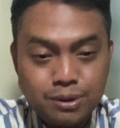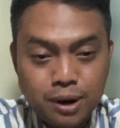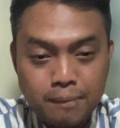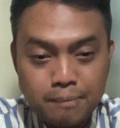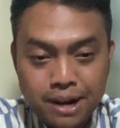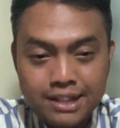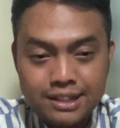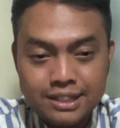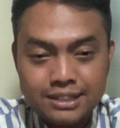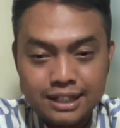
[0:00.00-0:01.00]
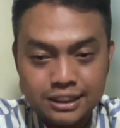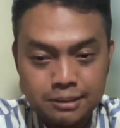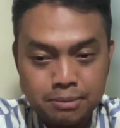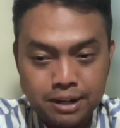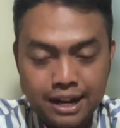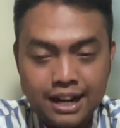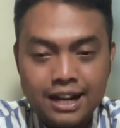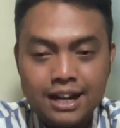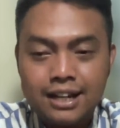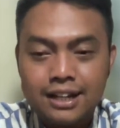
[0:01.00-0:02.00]
combine this algebra,
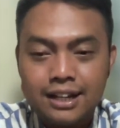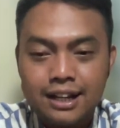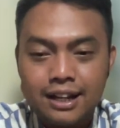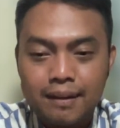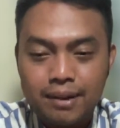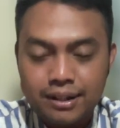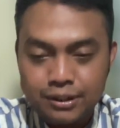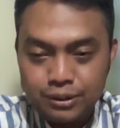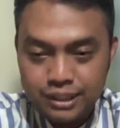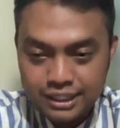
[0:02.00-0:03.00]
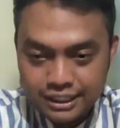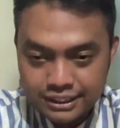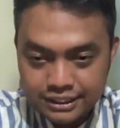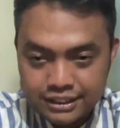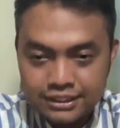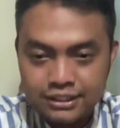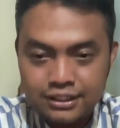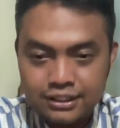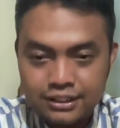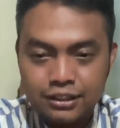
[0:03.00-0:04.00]
you decrease this,
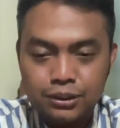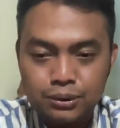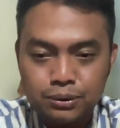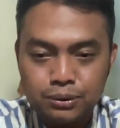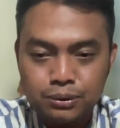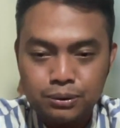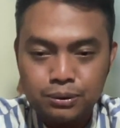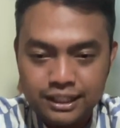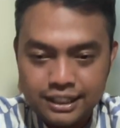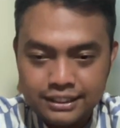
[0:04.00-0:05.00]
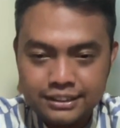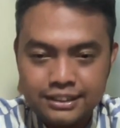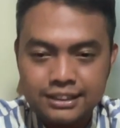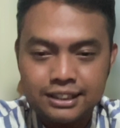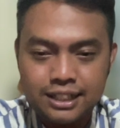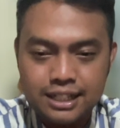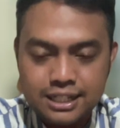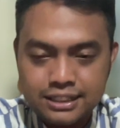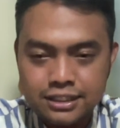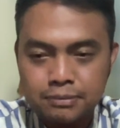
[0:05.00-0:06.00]
you increase
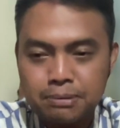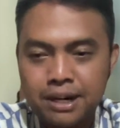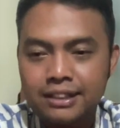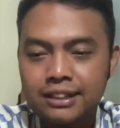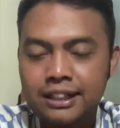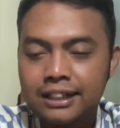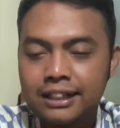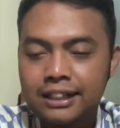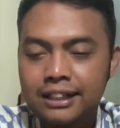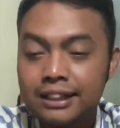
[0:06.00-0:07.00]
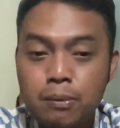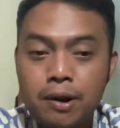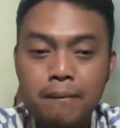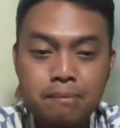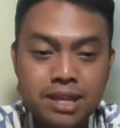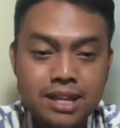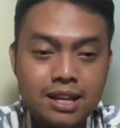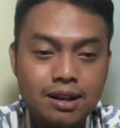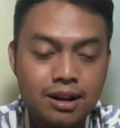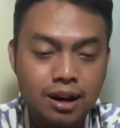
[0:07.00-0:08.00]
this part, delta G will be
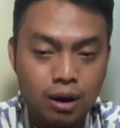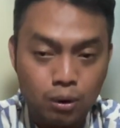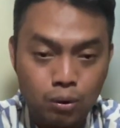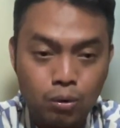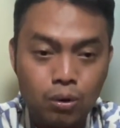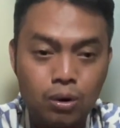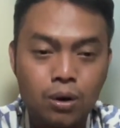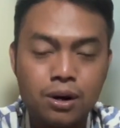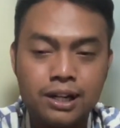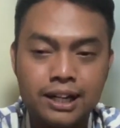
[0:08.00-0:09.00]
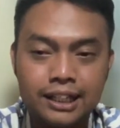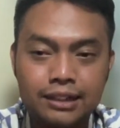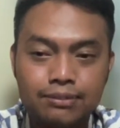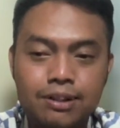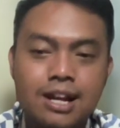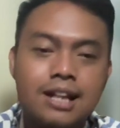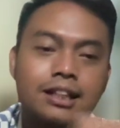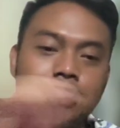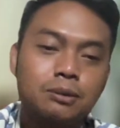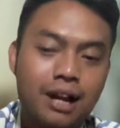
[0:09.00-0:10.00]
low or negative.
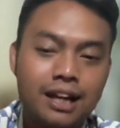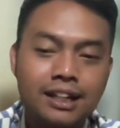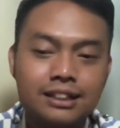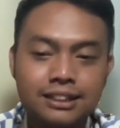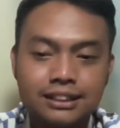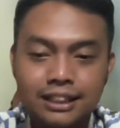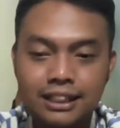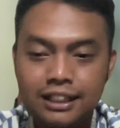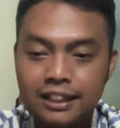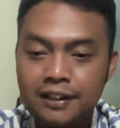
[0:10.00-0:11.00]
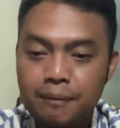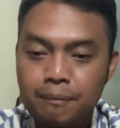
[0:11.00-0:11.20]
That's why this is the key.